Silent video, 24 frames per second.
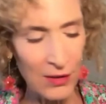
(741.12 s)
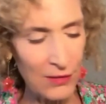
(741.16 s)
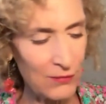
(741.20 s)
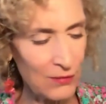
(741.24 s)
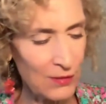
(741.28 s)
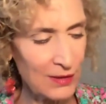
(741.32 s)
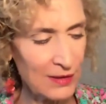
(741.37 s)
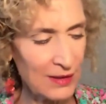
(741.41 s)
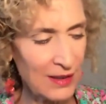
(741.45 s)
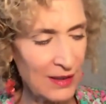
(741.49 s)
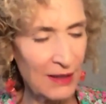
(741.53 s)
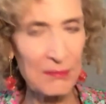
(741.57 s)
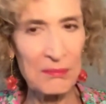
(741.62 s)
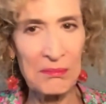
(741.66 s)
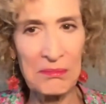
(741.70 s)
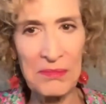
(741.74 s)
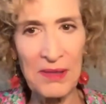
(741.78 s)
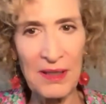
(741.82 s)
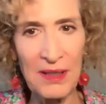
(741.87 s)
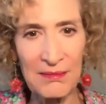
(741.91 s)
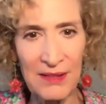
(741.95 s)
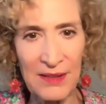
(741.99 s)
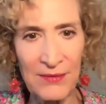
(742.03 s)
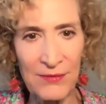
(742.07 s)
of one yet,
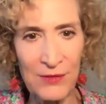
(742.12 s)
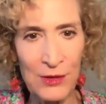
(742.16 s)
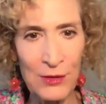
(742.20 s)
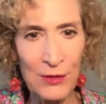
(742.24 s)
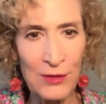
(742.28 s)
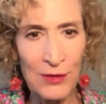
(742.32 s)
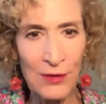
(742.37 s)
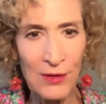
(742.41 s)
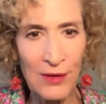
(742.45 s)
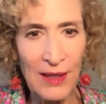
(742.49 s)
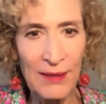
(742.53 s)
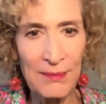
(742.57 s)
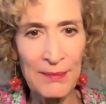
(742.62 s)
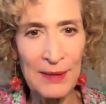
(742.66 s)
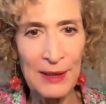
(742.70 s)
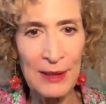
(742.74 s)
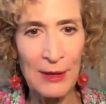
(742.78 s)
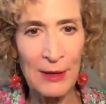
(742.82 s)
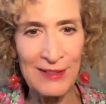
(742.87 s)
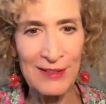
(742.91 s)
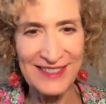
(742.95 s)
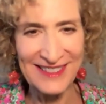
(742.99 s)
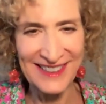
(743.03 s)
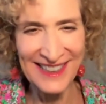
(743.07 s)
but if you do, let me
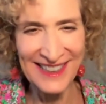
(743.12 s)
know.